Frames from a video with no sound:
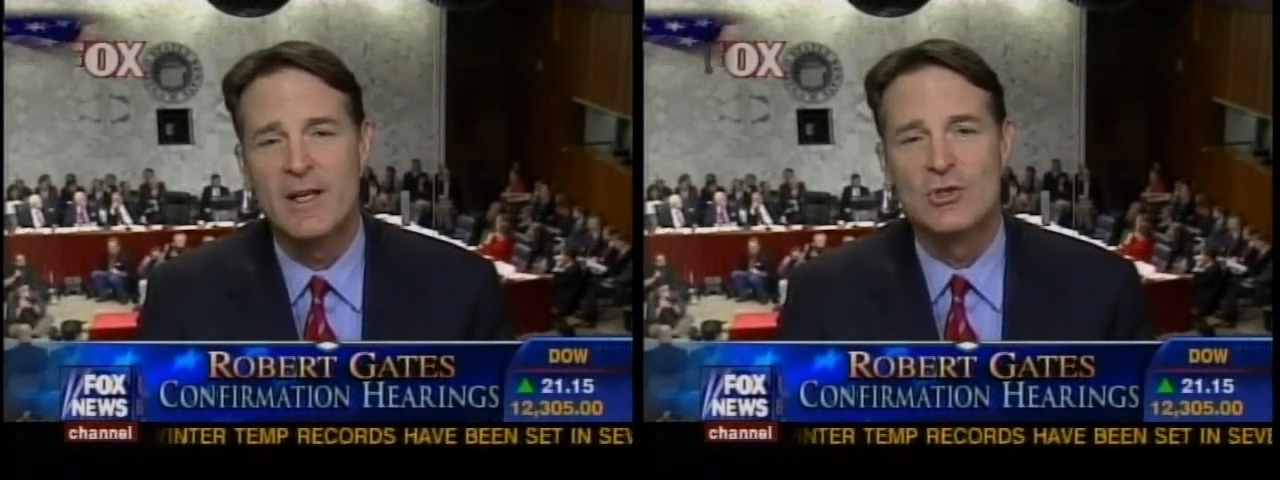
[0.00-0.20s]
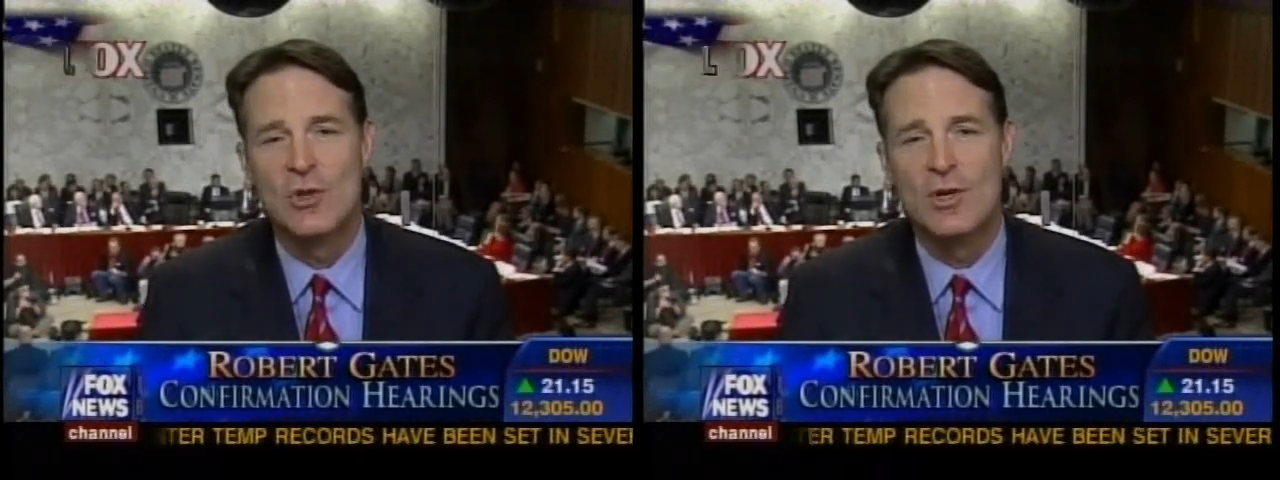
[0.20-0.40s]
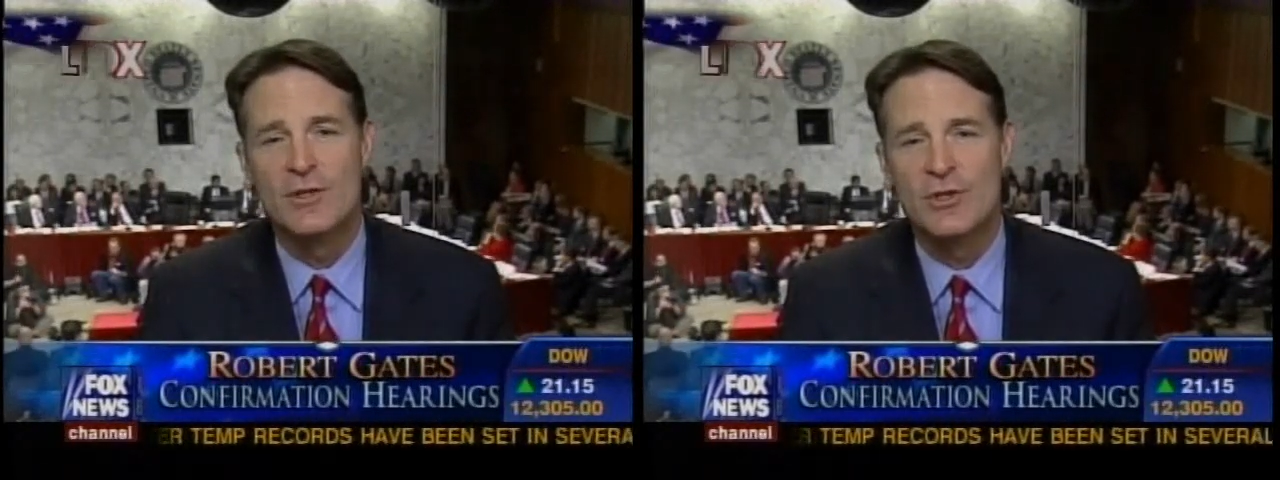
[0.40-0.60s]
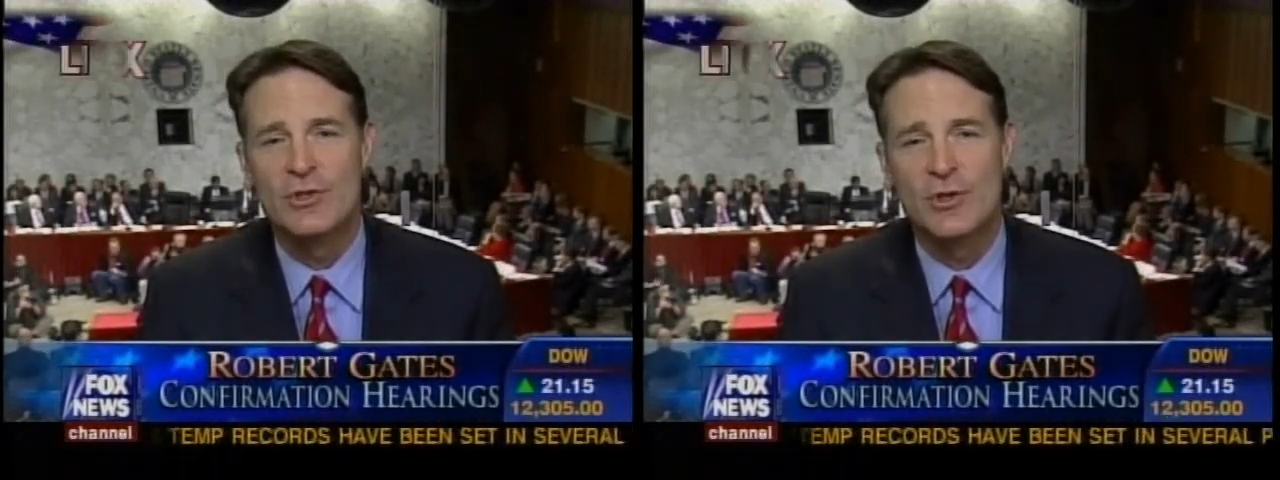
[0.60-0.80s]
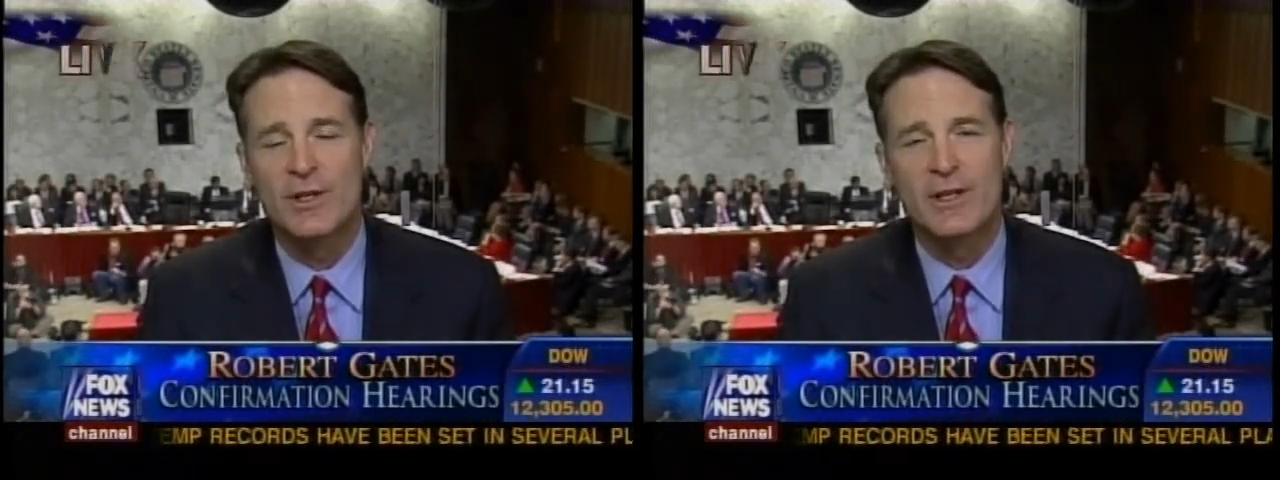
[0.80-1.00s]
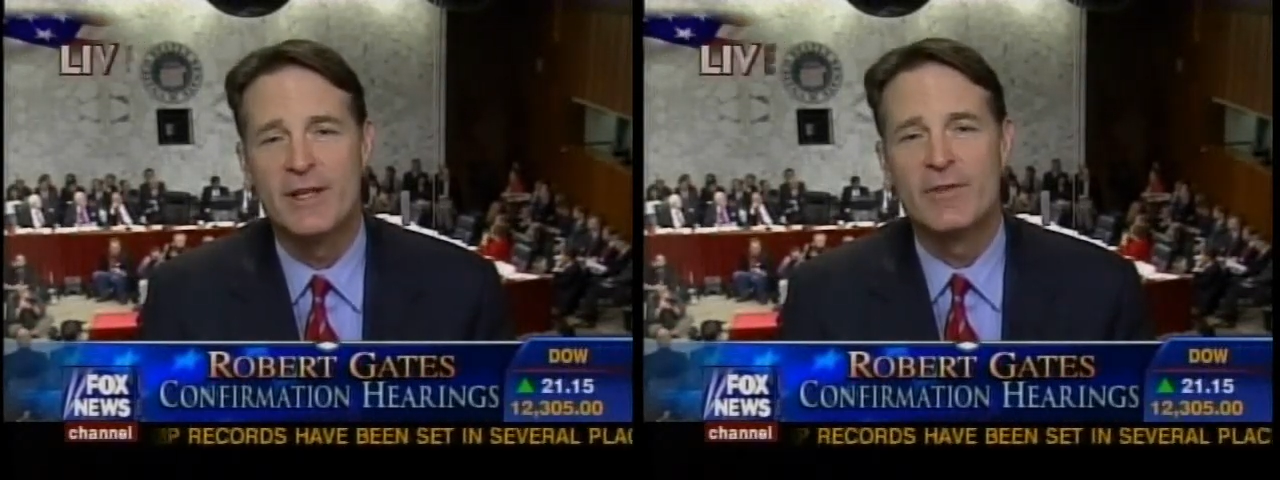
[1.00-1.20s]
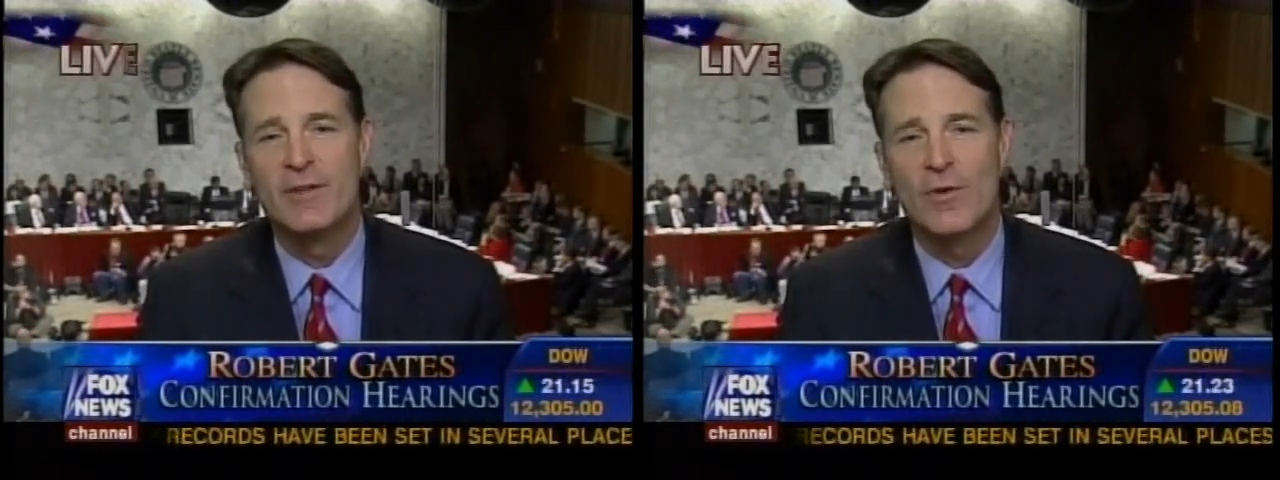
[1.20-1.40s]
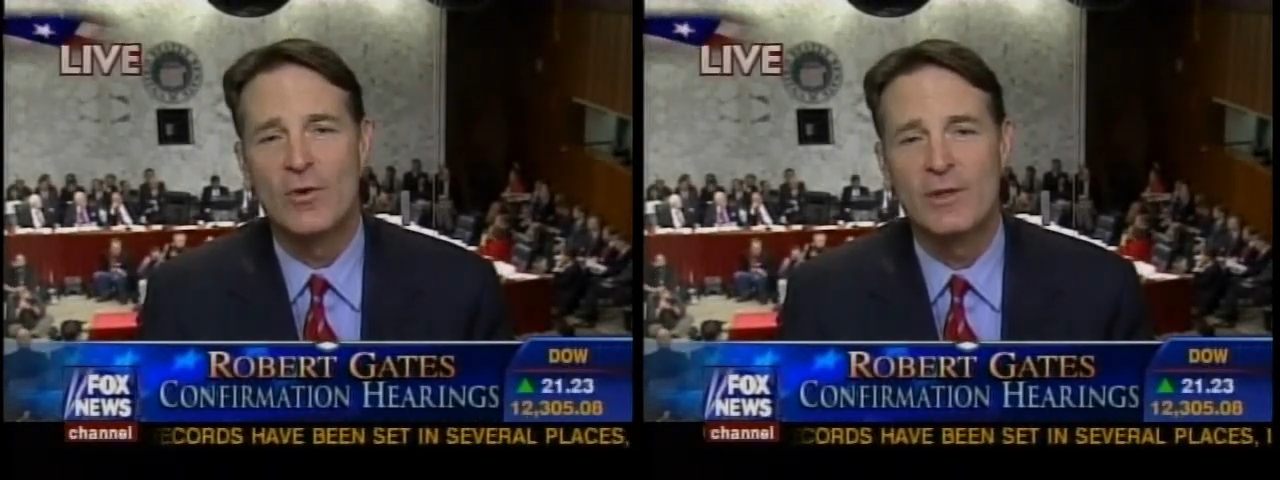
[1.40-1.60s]
as long as it took,
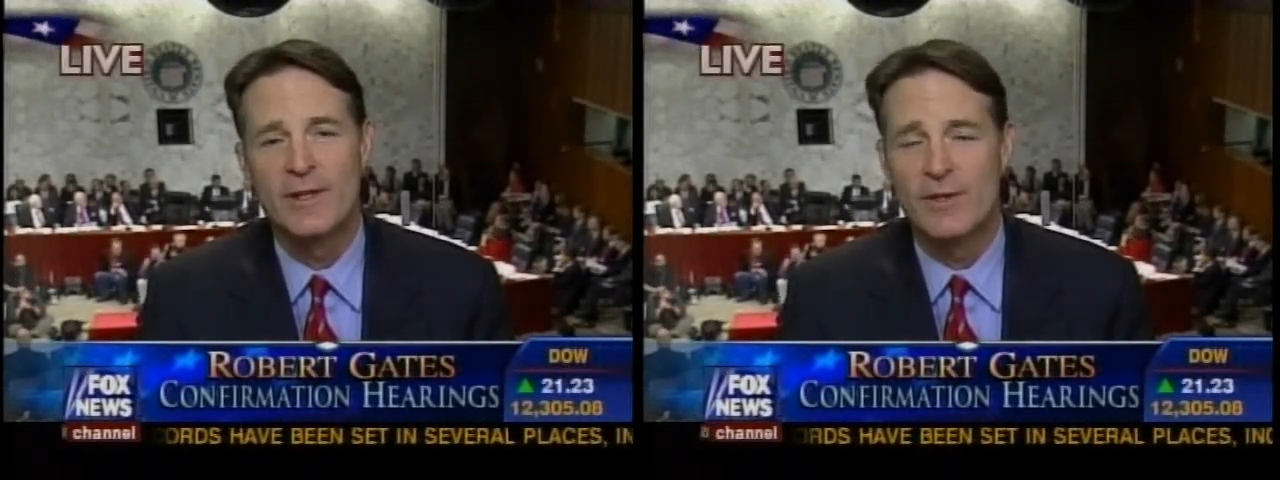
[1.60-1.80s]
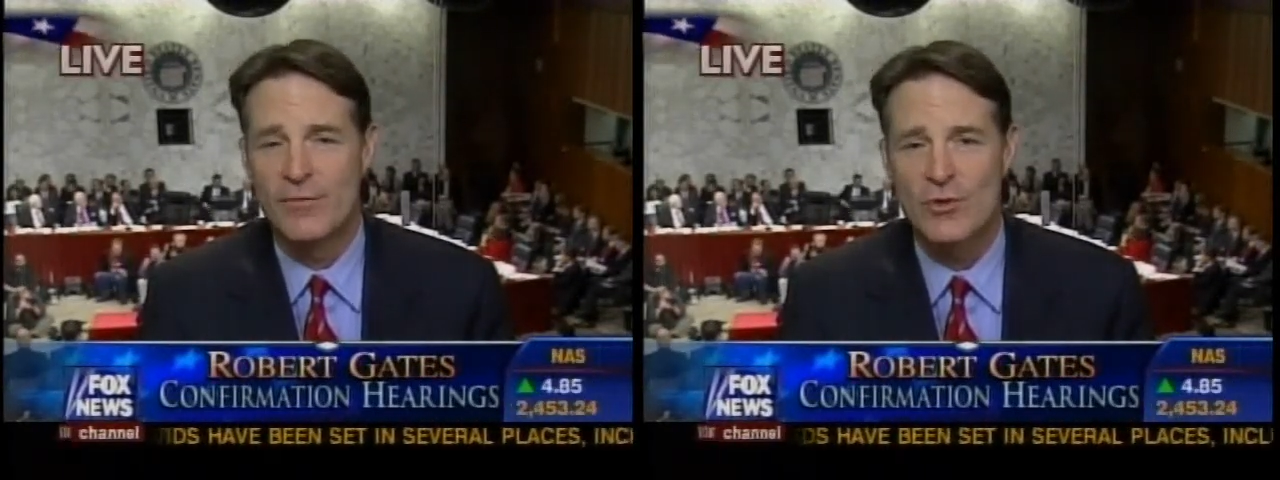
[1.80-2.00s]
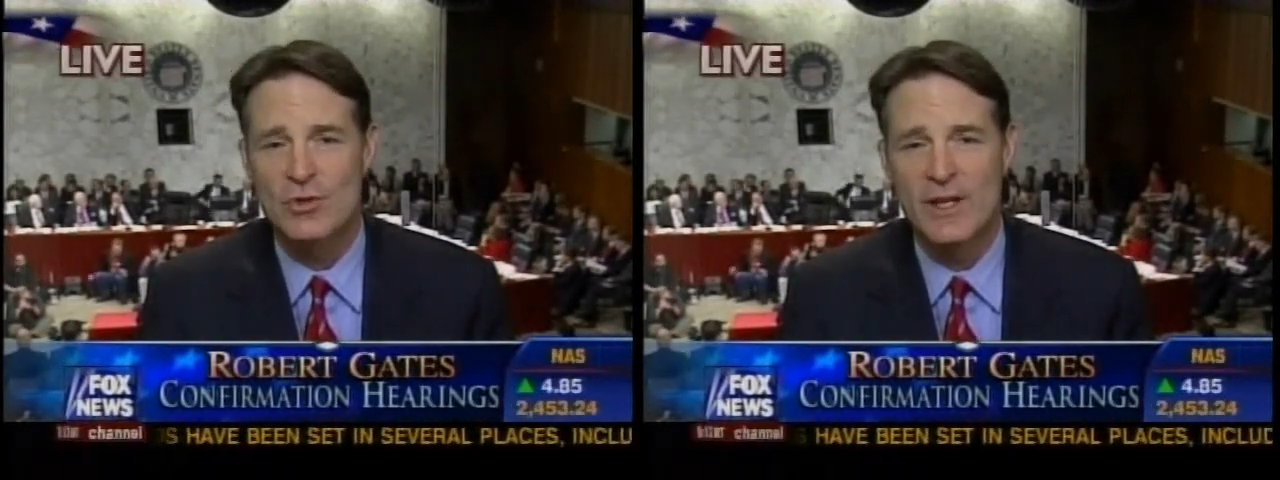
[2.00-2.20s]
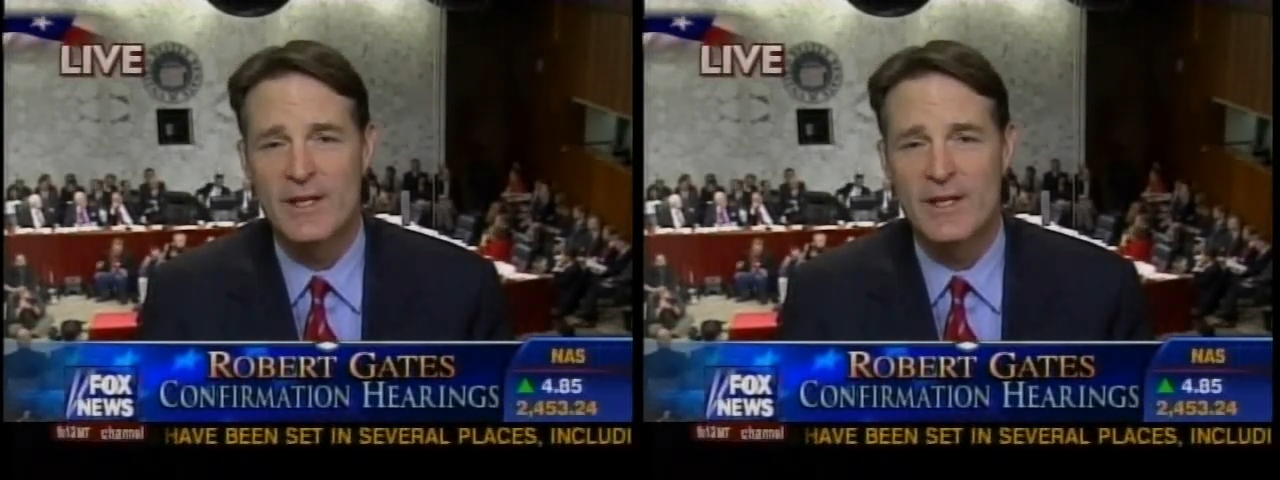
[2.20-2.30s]
even if only the First